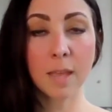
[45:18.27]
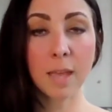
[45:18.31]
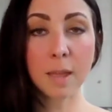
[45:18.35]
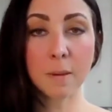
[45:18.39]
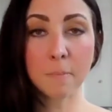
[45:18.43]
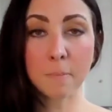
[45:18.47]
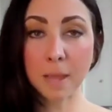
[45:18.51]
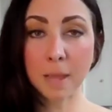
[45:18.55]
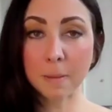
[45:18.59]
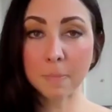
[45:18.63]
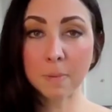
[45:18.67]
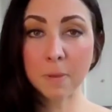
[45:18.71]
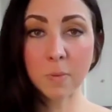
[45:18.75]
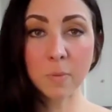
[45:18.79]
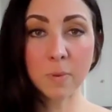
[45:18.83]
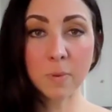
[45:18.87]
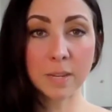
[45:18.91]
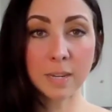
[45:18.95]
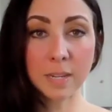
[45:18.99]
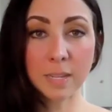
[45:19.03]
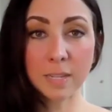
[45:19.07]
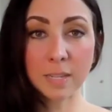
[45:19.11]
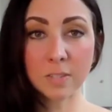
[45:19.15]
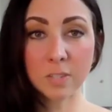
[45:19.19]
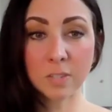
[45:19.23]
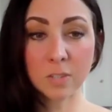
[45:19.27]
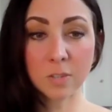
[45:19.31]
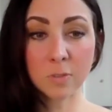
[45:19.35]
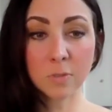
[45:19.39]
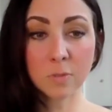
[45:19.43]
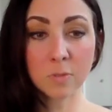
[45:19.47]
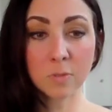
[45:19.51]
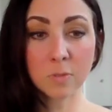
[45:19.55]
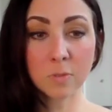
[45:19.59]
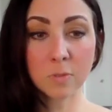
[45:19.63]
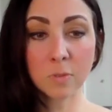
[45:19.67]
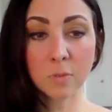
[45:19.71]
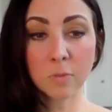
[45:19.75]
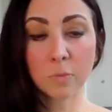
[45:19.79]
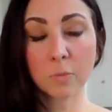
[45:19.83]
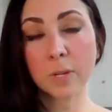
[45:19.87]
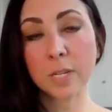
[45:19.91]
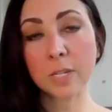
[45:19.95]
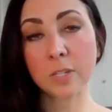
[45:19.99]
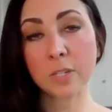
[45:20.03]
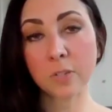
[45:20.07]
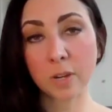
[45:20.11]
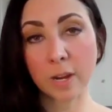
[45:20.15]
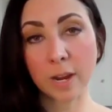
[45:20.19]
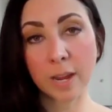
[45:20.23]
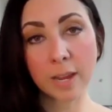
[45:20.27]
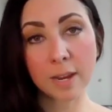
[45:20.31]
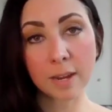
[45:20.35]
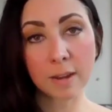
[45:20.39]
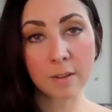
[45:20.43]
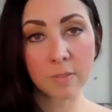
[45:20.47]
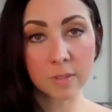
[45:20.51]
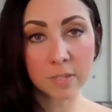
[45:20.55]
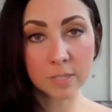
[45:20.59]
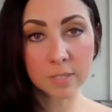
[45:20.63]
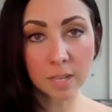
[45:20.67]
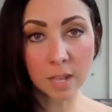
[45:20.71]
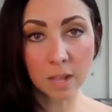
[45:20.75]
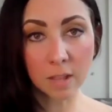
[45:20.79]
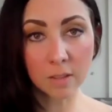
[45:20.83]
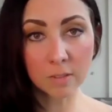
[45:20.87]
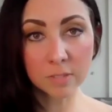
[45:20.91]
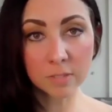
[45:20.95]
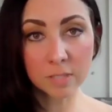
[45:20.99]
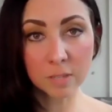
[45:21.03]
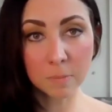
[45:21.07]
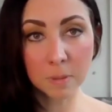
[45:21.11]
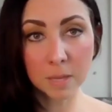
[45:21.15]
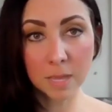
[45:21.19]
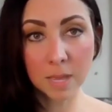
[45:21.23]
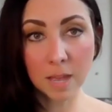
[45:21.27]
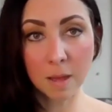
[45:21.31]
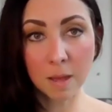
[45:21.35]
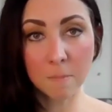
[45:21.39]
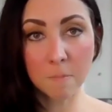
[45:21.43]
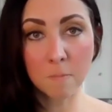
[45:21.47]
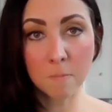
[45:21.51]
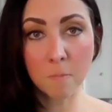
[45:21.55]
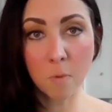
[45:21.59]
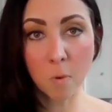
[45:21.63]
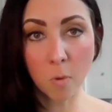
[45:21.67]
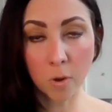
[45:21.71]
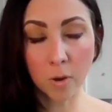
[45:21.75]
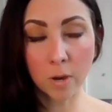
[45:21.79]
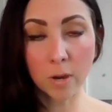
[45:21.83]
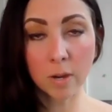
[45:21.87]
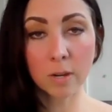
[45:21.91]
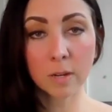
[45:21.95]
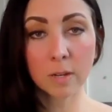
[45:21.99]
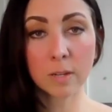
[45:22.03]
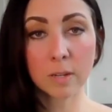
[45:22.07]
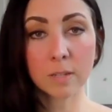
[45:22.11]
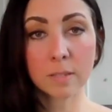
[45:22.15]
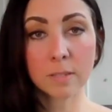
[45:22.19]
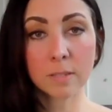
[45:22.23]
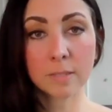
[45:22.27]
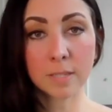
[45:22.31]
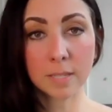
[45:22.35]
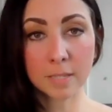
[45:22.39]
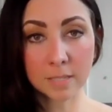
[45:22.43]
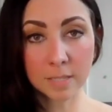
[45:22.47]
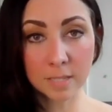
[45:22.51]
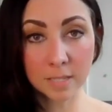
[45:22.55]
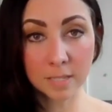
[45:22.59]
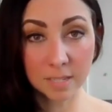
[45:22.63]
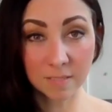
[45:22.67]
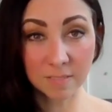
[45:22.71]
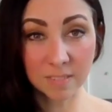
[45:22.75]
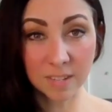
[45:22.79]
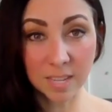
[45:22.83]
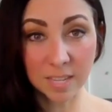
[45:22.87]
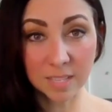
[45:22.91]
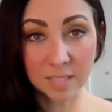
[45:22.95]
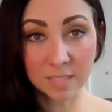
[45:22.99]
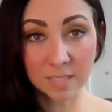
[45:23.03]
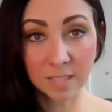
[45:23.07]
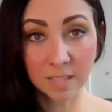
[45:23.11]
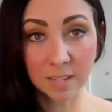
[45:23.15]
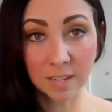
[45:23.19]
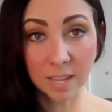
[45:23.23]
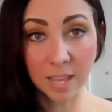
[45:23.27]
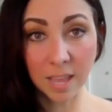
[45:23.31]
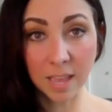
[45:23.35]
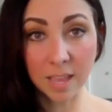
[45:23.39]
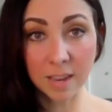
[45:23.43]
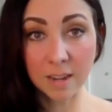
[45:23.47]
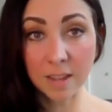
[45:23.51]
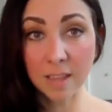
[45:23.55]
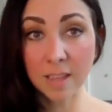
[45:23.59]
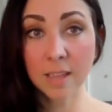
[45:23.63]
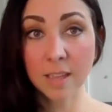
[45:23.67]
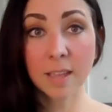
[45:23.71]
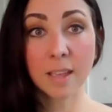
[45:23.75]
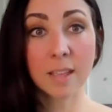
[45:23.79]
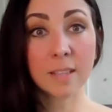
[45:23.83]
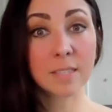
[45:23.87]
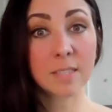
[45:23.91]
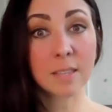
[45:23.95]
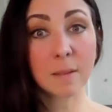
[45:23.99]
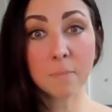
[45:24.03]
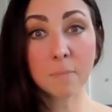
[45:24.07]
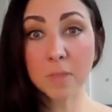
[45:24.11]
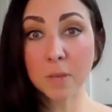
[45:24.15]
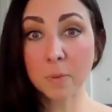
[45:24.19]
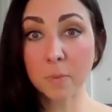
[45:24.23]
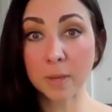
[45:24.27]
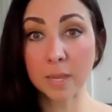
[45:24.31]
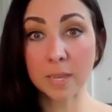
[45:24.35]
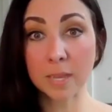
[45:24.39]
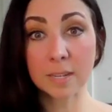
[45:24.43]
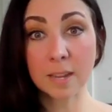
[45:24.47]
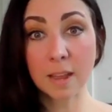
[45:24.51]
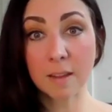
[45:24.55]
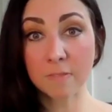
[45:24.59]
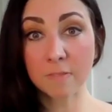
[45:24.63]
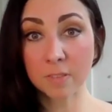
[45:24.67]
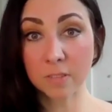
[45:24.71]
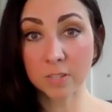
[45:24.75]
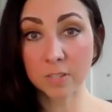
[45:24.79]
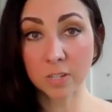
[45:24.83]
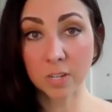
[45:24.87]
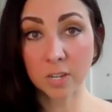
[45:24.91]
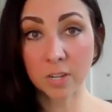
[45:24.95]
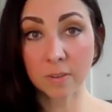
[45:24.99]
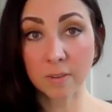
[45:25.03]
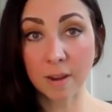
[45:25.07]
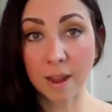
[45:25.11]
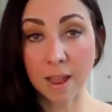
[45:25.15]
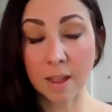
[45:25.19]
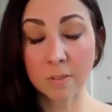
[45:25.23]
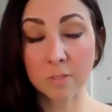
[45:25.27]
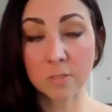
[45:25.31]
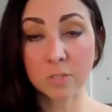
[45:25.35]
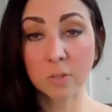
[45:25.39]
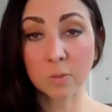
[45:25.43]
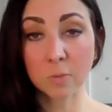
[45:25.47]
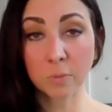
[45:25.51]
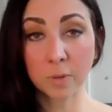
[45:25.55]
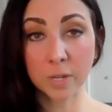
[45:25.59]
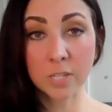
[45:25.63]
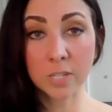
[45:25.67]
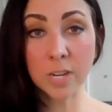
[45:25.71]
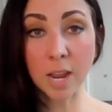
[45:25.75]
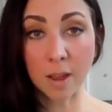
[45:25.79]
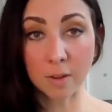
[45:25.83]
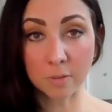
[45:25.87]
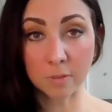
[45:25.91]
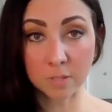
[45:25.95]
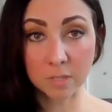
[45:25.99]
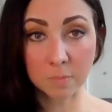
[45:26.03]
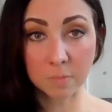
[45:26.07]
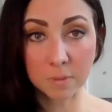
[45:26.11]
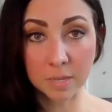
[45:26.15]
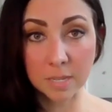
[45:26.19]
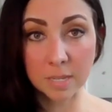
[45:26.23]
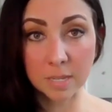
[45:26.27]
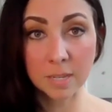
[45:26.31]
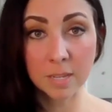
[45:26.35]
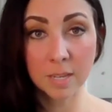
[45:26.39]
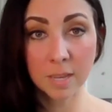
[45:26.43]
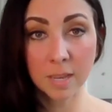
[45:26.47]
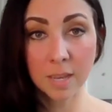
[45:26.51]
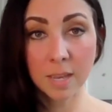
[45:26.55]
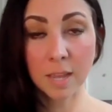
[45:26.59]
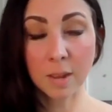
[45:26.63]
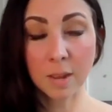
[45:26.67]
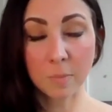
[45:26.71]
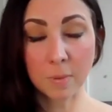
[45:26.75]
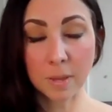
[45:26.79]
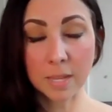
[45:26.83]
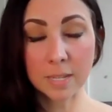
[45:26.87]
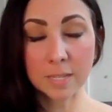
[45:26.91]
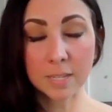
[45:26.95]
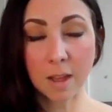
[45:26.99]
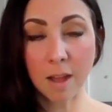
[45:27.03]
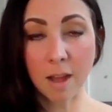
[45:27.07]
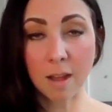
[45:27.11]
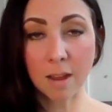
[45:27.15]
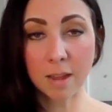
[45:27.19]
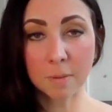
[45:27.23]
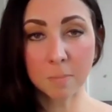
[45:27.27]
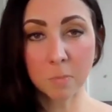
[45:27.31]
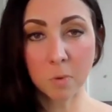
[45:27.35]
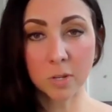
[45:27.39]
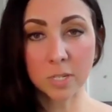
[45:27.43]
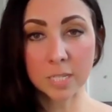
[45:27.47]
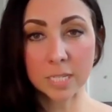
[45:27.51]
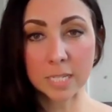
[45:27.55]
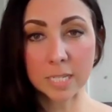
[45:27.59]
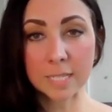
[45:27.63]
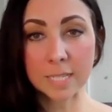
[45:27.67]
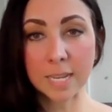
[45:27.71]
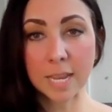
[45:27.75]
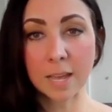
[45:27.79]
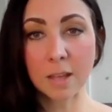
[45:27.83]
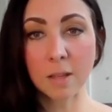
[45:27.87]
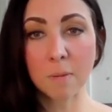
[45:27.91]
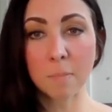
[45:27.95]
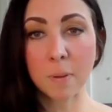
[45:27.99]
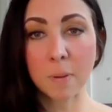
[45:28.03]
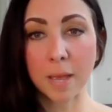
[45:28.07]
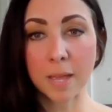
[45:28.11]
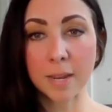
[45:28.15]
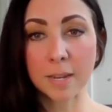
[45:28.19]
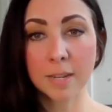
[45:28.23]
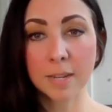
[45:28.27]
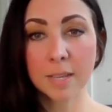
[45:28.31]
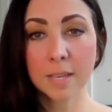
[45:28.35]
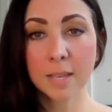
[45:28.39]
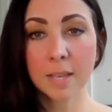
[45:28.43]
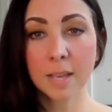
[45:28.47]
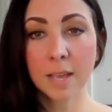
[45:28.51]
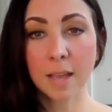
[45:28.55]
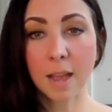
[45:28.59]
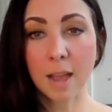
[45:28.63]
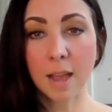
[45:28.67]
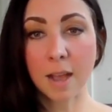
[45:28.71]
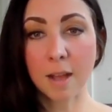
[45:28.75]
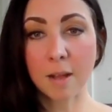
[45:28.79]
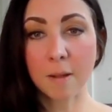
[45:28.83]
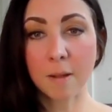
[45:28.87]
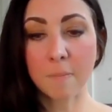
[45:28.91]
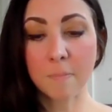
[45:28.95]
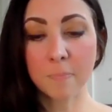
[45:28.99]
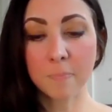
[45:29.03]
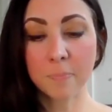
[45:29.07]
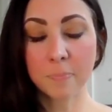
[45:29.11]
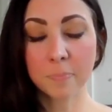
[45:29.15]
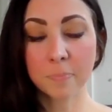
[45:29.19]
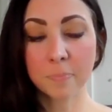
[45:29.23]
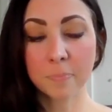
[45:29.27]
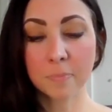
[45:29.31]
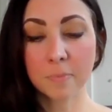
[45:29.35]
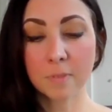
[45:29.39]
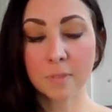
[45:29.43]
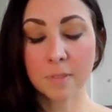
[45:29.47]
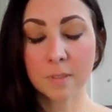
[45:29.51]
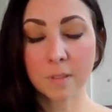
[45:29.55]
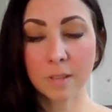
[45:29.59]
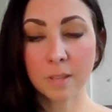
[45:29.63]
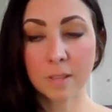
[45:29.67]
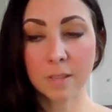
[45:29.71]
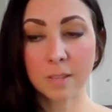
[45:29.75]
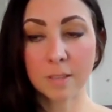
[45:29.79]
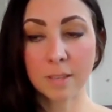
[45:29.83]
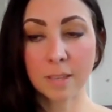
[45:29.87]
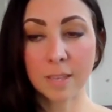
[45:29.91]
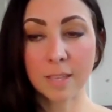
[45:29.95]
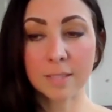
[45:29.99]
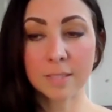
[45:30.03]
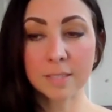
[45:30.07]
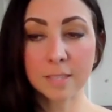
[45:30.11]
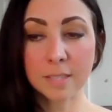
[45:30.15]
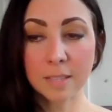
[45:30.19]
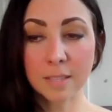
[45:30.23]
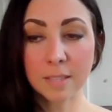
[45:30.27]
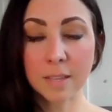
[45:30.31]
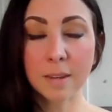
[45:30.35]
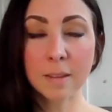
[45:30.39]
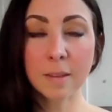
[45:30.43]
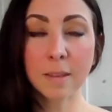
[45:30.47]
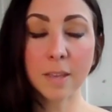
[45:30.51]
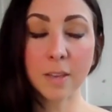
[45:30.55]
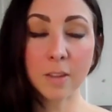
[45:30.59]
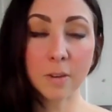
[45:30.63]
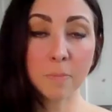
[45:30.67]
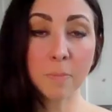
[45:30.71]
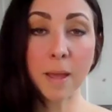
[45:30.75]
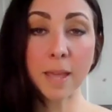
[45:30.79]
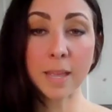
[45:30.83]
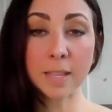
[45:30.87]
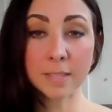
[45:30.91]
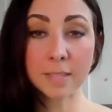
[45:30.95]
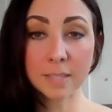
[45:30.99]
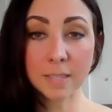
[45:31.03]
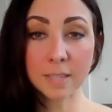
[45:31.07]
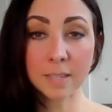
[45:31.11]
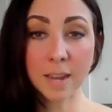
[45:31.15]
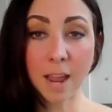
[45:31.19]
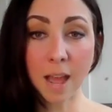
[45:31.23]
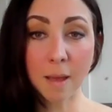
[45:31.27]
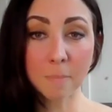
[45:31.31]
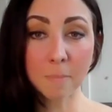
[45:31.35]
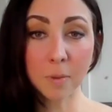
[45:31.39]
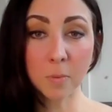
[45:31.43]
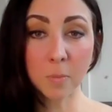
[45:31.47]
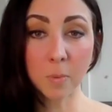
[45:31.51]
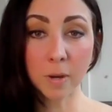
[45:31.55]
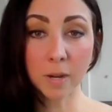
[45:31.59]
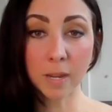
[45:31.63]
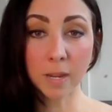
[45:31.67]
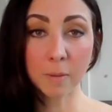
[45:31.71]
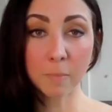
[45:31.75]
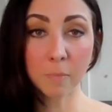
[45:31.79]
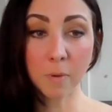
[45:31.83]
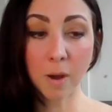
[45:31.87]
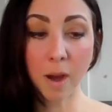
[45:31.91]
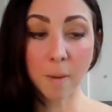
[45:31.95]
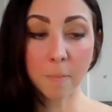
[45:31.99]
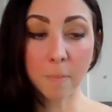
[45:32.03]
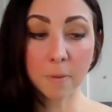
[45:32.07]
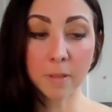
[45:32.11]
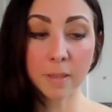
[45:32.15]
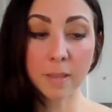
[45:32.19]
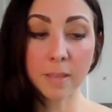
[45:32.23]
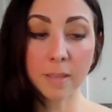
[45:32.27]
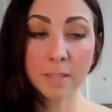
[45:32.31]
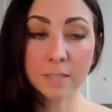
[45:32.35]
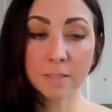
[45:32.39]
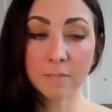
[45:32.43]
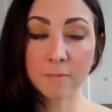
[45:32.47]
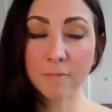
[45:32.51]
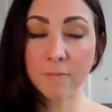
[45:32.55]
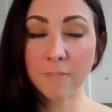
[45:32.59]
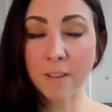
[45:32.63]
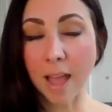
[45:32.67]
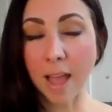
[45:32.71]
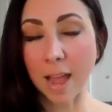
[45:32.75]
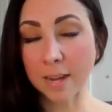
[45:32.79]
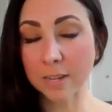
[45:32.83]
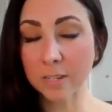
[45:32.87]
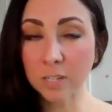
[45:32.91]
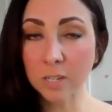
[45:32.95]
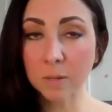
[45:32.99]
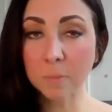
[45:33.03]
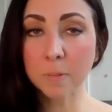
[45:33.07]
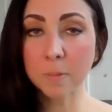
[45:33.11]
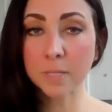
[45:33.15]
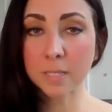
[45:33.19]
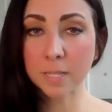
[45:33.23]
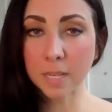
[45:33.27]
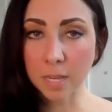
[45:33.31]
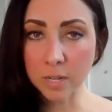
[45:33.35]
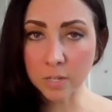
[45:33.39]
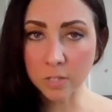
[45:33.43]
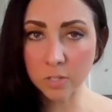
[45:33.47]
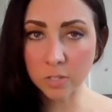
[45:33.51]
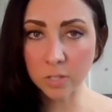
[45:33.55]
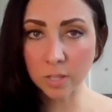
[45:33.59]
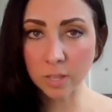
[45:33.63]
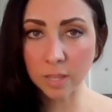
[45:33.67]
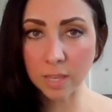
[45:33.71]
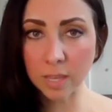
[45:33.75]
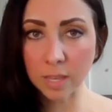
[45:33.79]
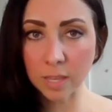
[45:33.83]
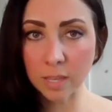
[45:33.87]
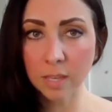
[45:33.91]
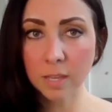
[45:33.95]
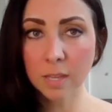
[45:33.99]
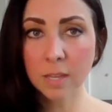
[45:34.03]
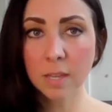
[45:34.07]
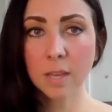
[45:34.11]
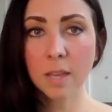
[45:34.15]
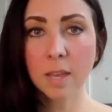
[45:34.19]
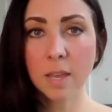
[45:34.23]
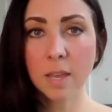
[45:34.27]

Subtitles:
And maybe we need to retrain the cells to become more sensitive to insulin again. It's something we can definitely turn around. So reach out to me and we can talk in more detail. But could my insulin not be working properly? It's a factor potentially,